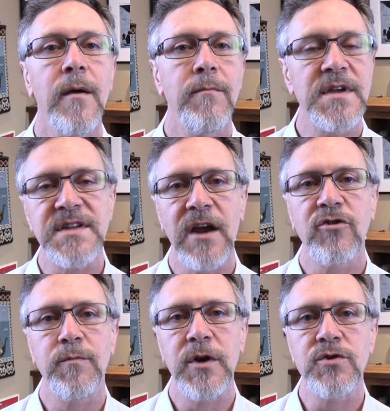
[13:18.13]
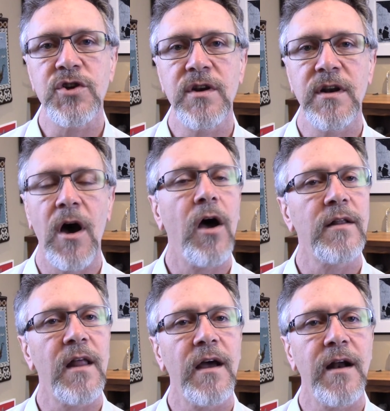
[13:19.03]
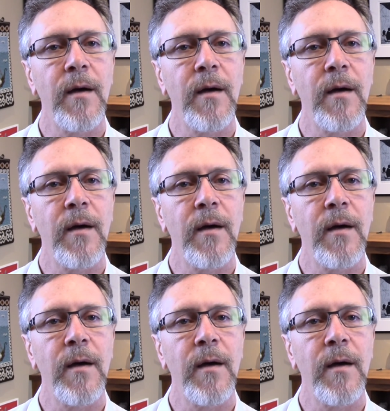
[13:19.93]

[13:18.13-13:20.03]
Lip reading: misattribution and online